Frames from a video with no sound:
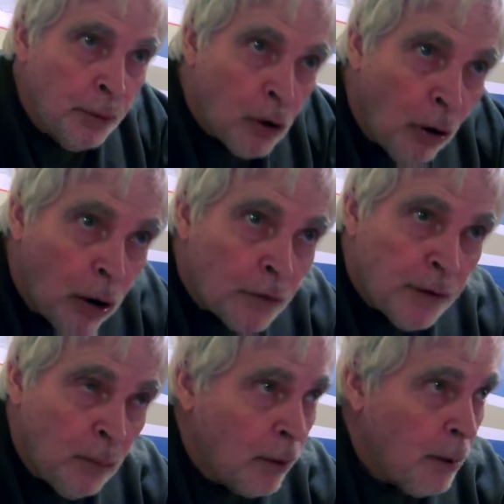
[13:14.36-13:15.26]

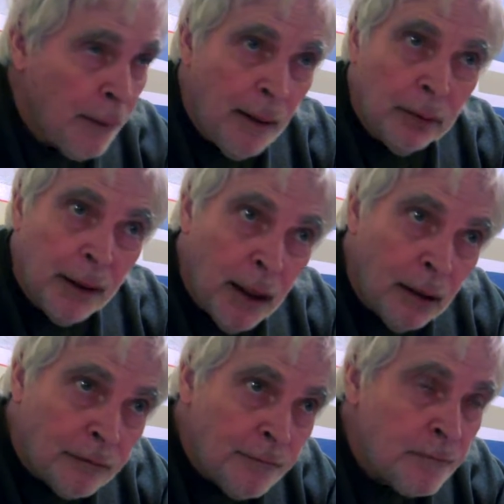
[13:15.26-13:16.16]
because they wanted to be able to
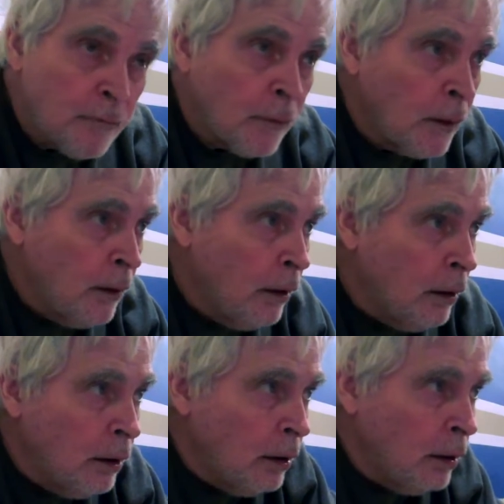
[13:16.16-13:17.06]
have
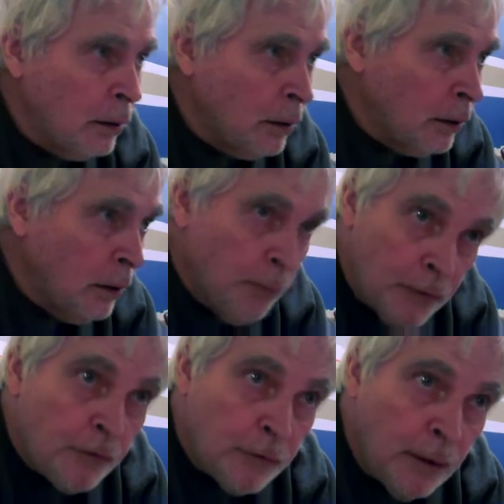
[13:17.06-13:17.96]
a
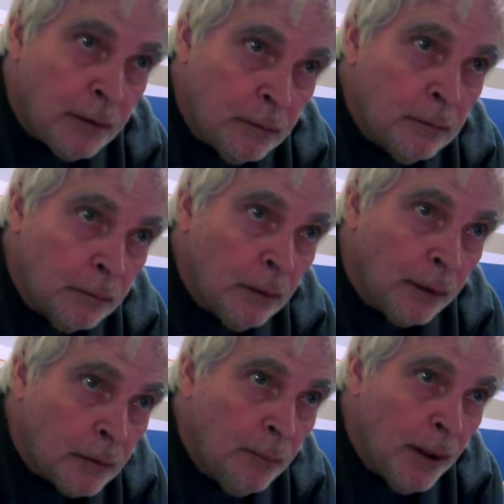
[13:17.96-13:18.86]
business like
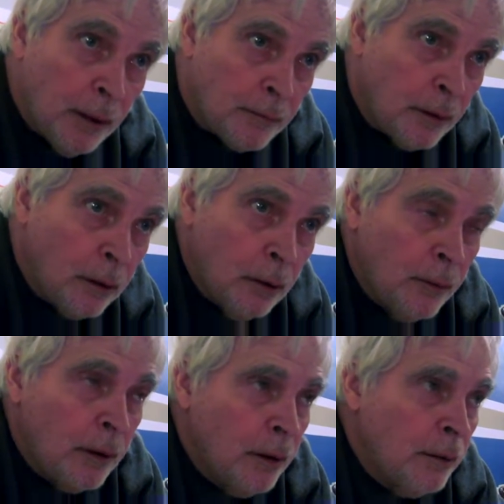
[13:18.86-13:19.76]
the Med, you know.
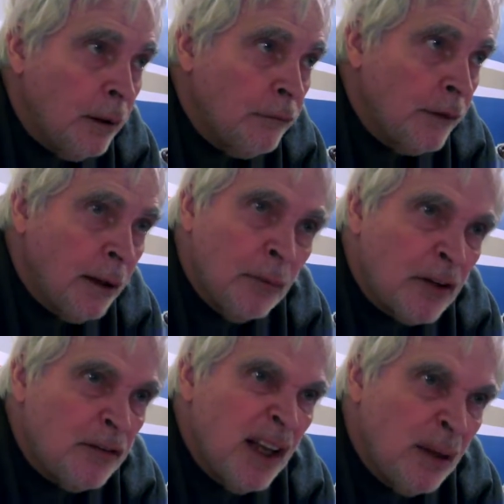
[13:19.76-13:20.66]
And I forget
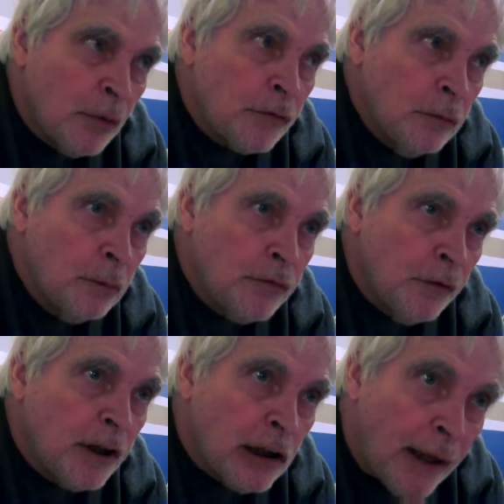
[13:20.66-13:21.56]
what its name was. It was
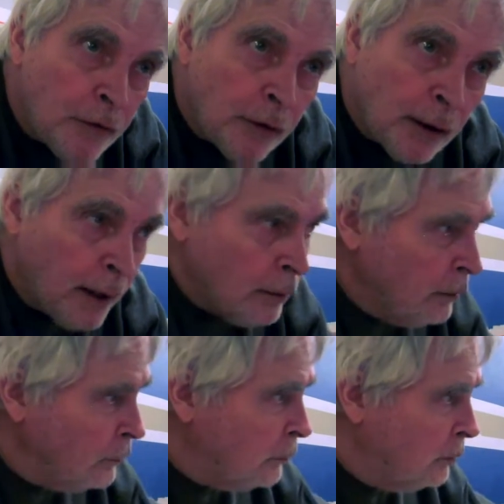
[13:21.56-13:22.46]
very classic, had
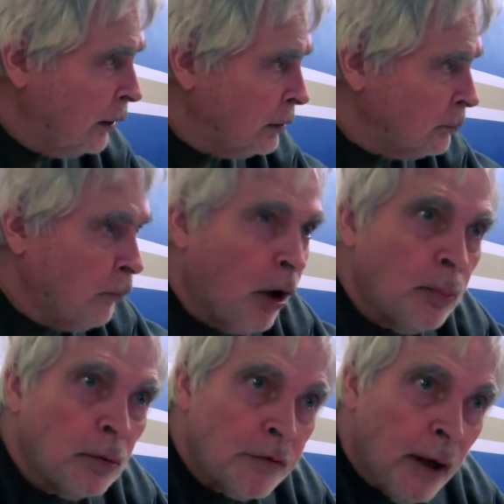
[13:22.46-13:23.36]

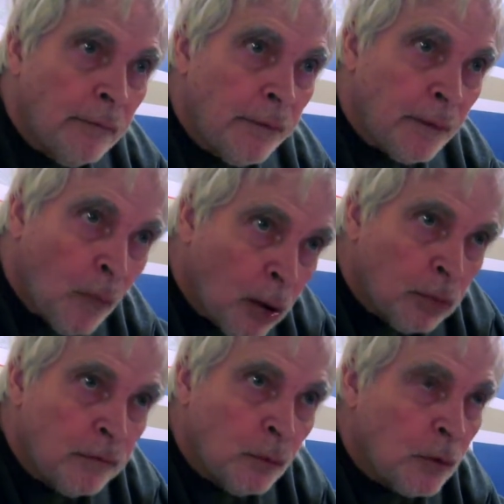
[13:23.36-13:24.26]
marble to everything,
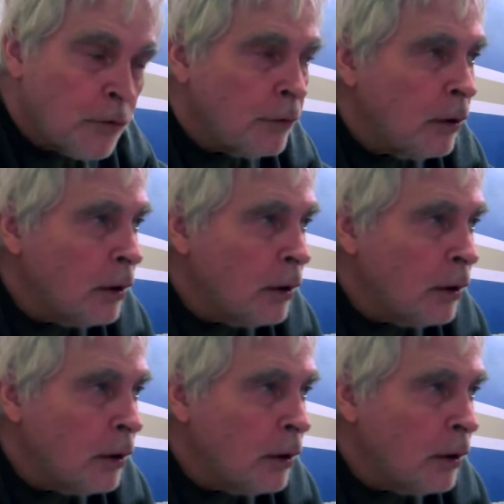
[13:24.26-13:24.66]
marble floors.